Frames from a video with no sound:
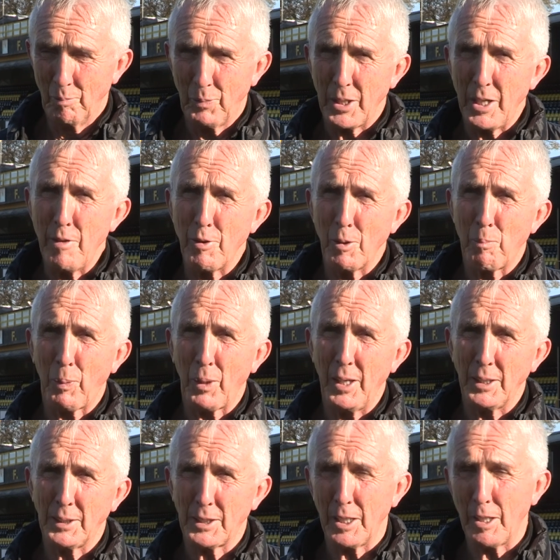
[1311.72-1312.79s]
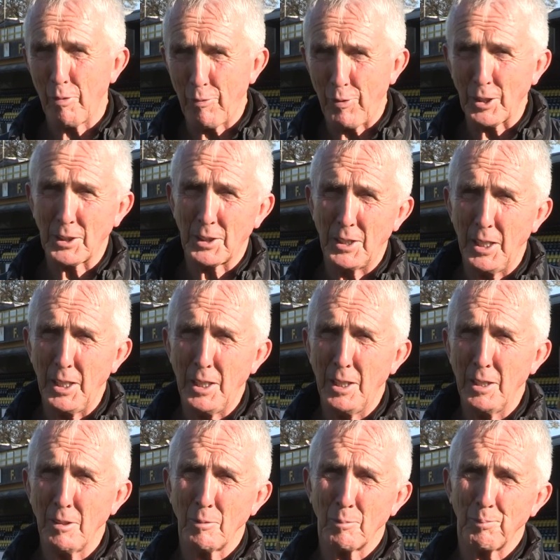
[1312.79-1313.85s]
even playing, say, the first day
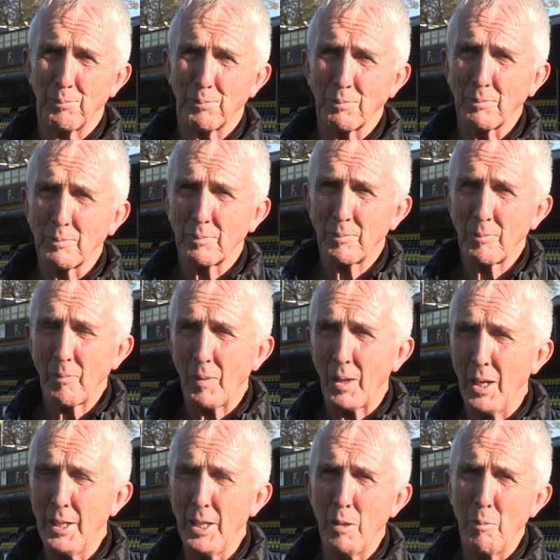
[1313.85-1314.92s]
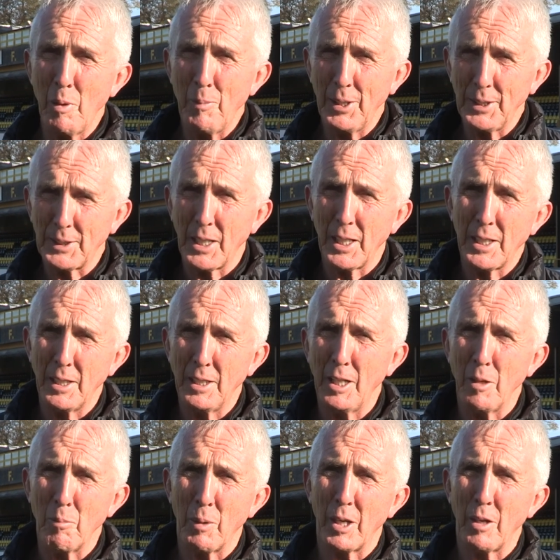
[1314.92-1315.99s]
here, and then maybe the second day
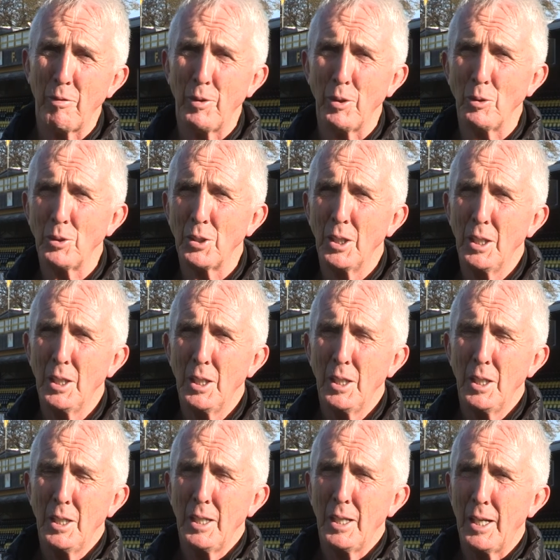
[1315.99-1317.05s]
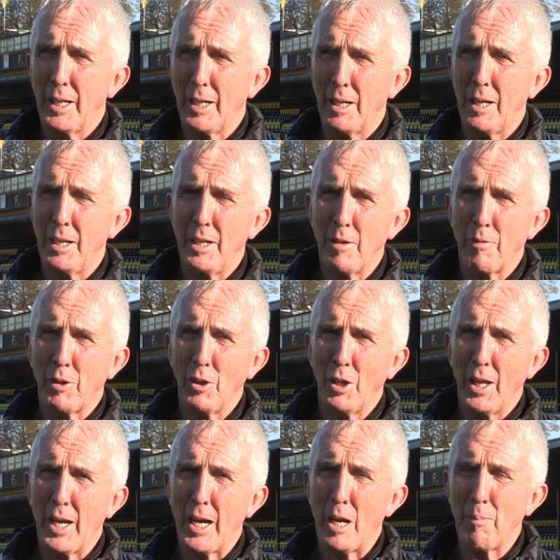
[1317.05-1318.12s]
at Murrayfield. Uh, it never
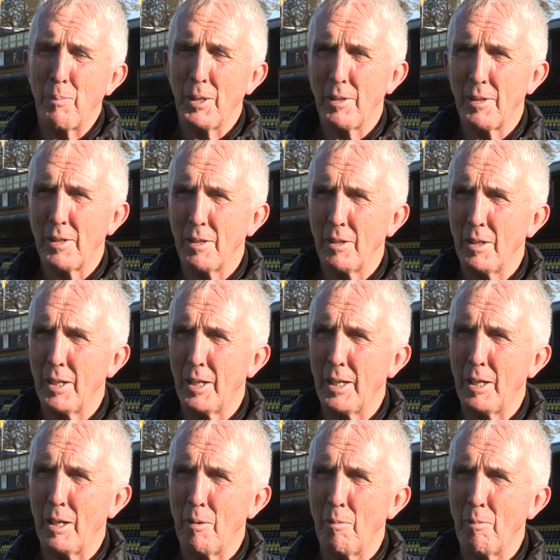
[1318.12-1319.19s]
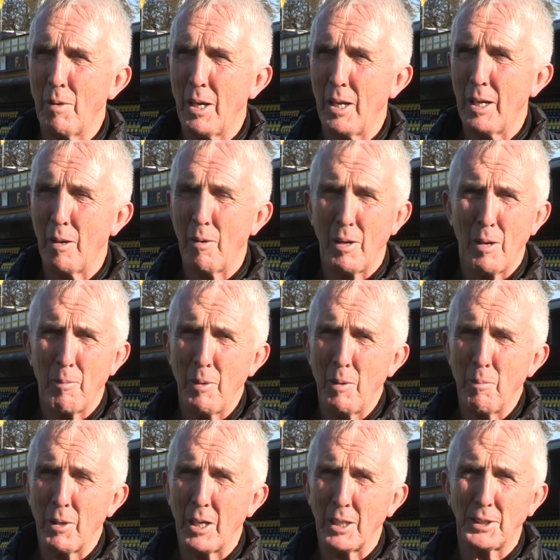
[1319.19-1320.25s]
really happened. Um, and I, I
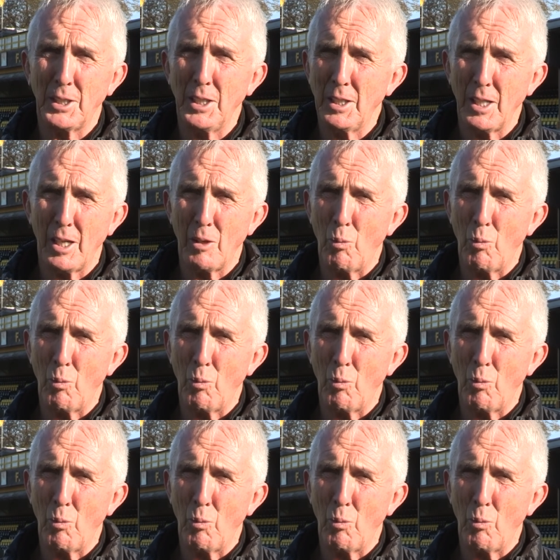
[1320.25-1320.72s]
remember I've seen that in